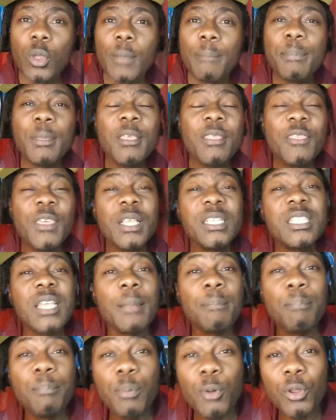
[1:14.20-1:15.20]
the things
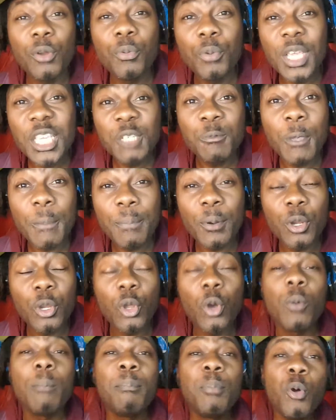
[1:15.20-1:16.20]
that rich people
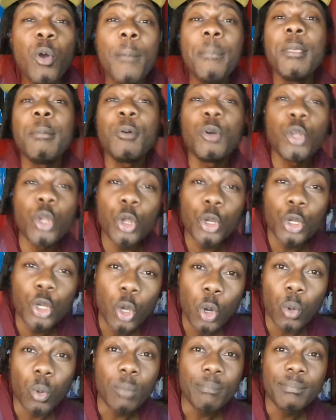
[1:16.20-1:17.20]
know, poor people don't
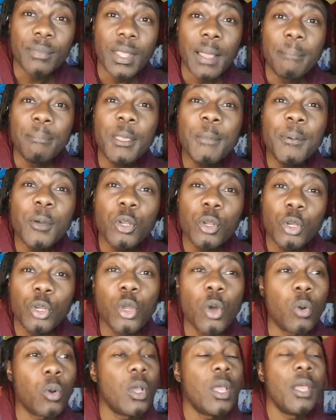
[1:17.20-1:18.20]
know. People don't
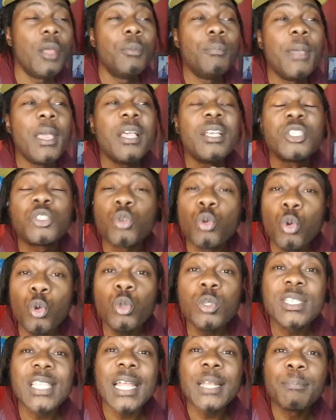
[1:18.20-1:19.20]
know. The
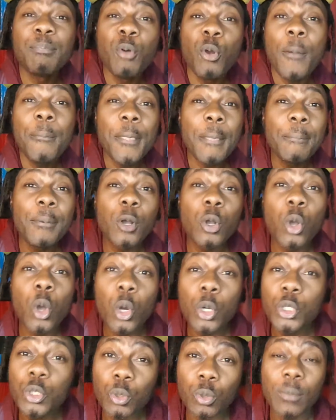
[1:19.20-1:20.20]
schools that poor people
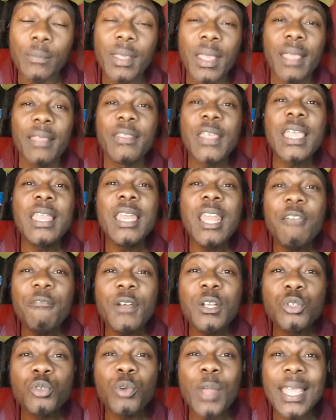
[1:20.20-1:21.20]
go to, they never
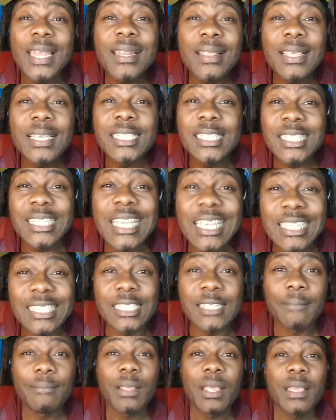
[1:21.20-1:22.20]
train these
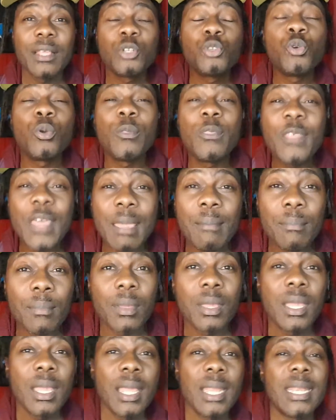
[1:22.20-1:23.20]
things to them.
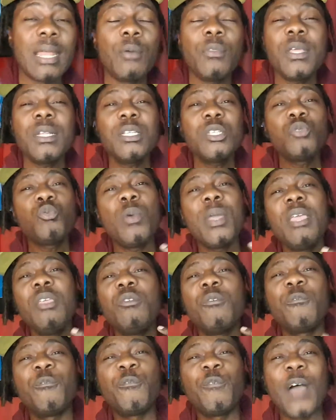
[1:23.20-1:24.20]
Now that is where you
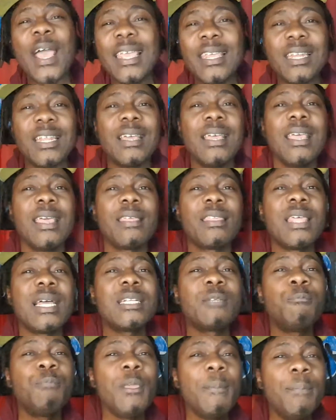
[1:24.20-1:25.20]
find
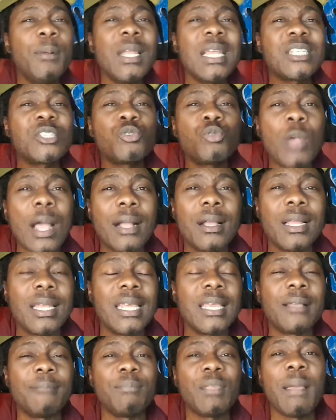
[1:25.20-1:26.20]
that people are
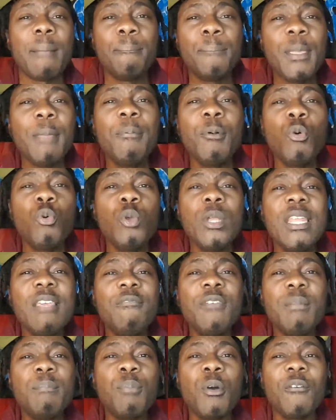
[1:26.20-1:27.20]
struggling. People who live
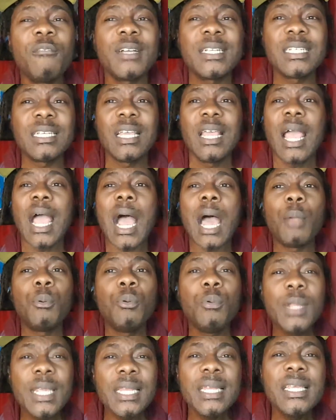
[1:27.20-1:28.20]
in poverty are
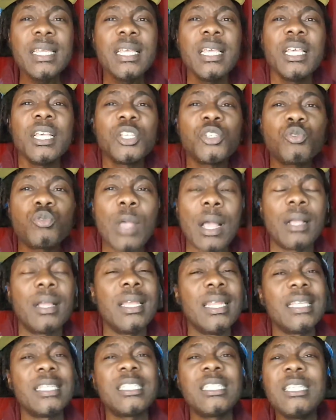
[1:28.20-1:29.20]
really
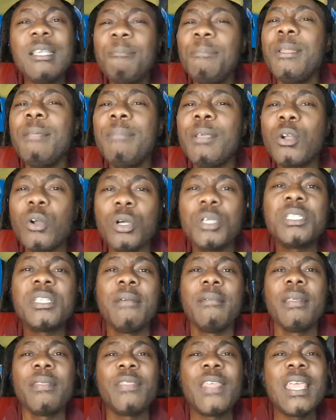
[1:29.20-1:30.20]
struggling simply because
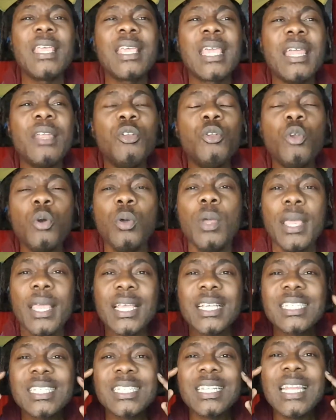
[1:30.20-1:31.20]
they can know.
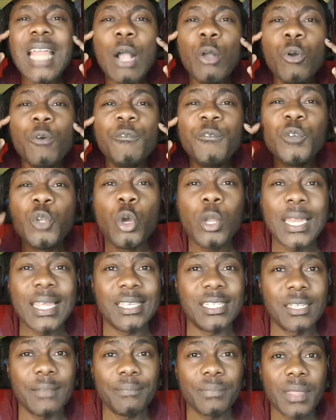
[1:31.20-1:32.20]
It's lack of
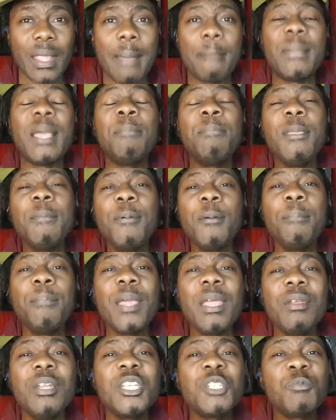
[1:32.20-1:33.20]
knowledge. My people
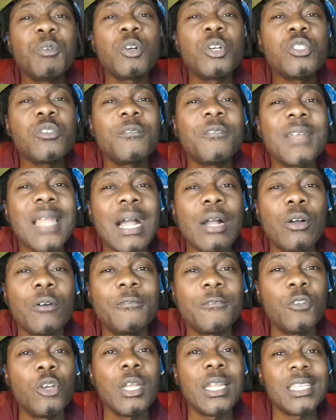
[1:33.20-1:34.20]
perish because of lack of
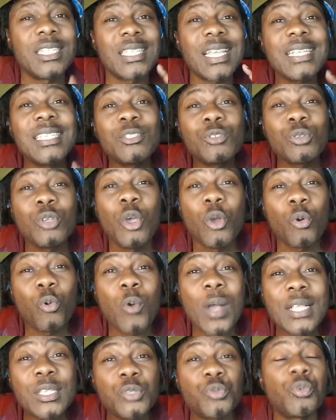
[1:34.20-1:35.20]
knowledge. That's
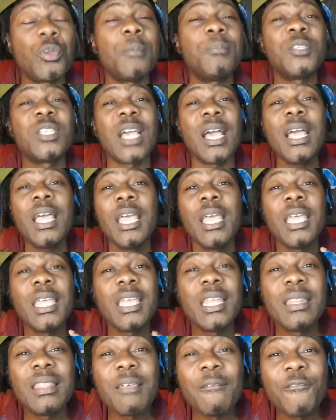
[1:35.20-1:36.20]
one scripture
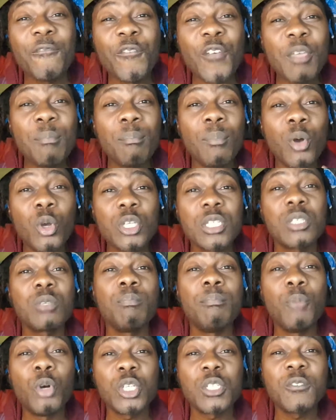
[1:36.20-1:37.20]
in the
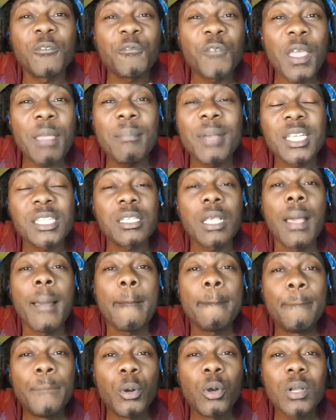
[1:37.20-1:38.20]
most famous
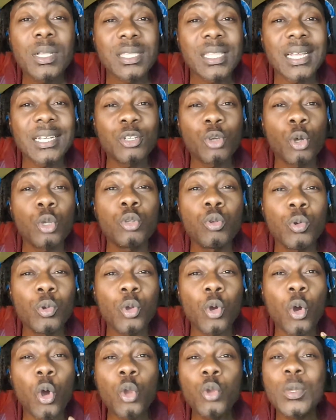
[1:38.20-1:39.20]
book that
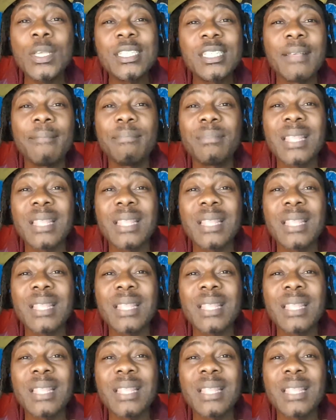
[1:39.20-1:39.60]
always